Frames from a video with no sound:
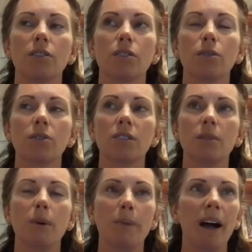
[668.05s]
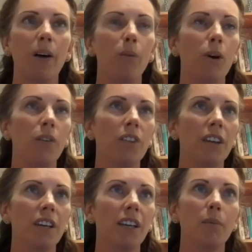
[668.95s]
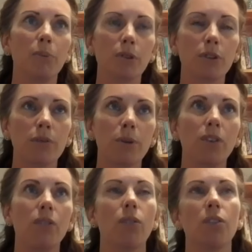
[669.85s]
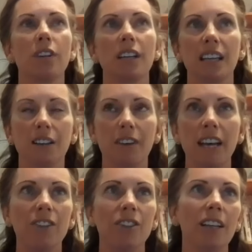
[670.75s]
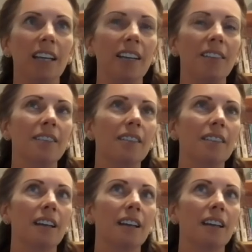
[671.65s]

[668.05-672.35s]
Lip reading: talk to them about what the improvement or the innovation is,